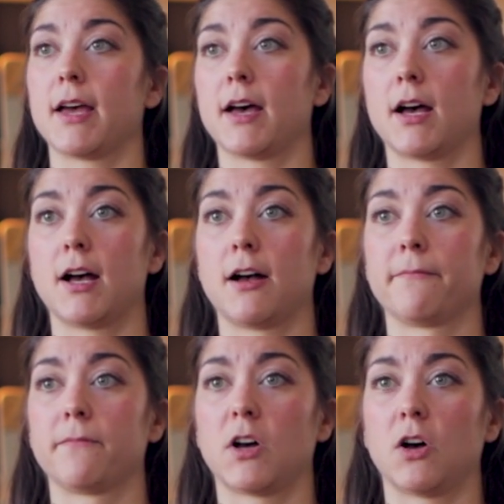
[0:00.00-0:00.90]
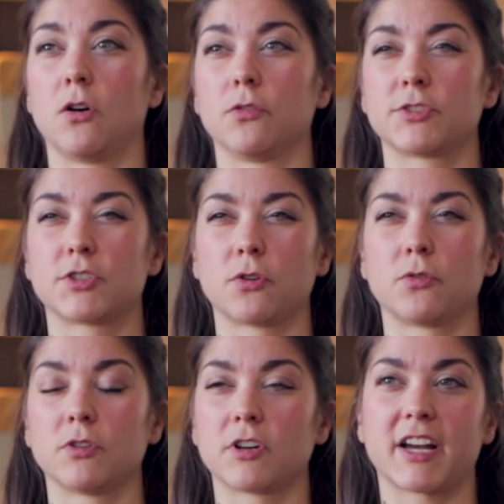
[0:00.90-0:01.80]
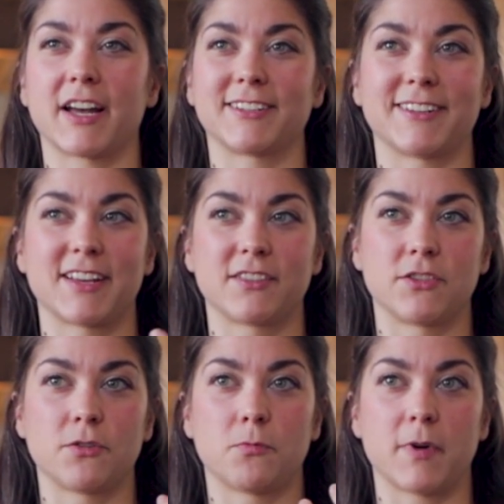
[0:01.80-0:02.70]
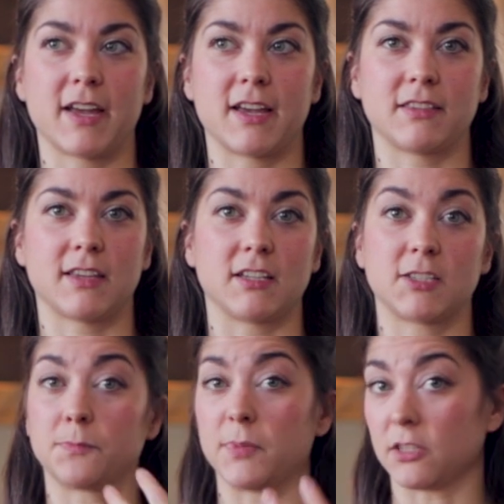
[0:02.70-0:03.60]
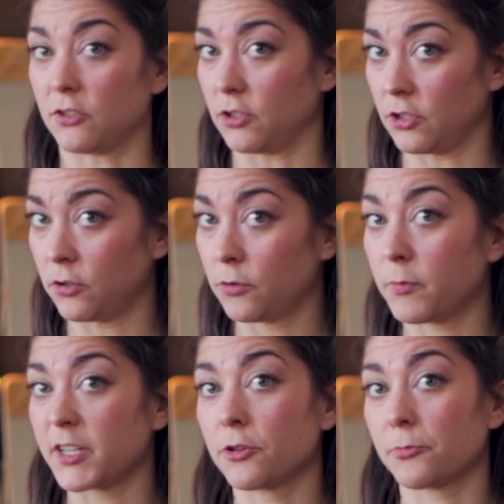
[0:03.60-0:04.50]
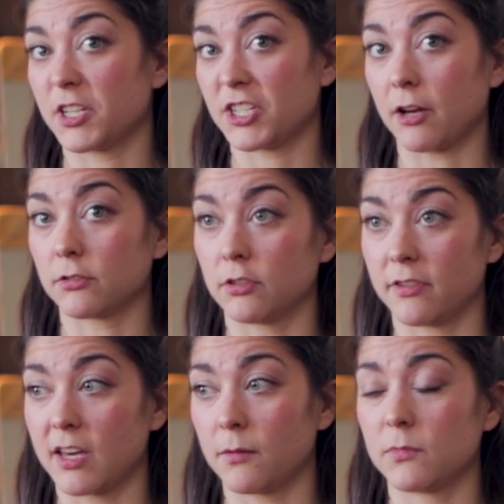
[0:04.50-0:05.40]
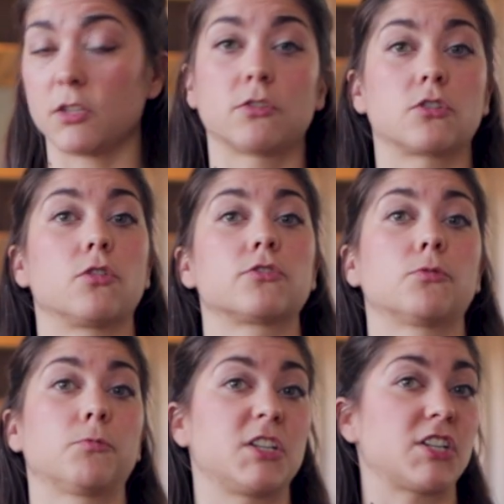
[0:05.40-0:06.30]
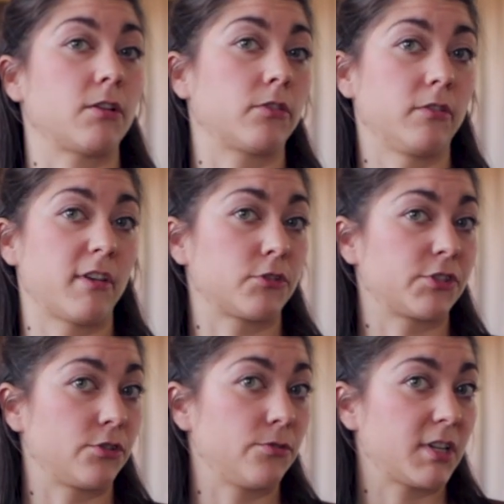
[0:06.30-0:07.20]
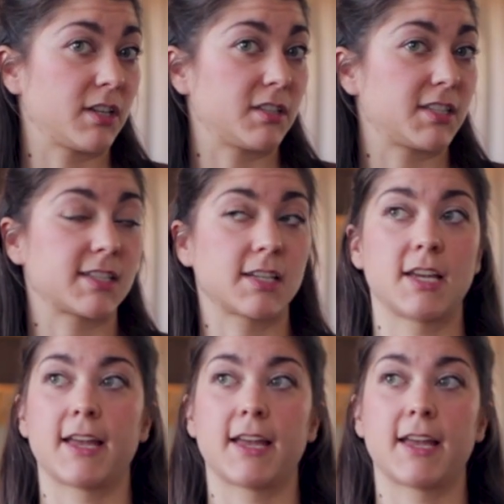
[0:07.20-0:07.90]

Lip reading: Also look at the way they speak to you when you reach out to them. You can also reach out to their students,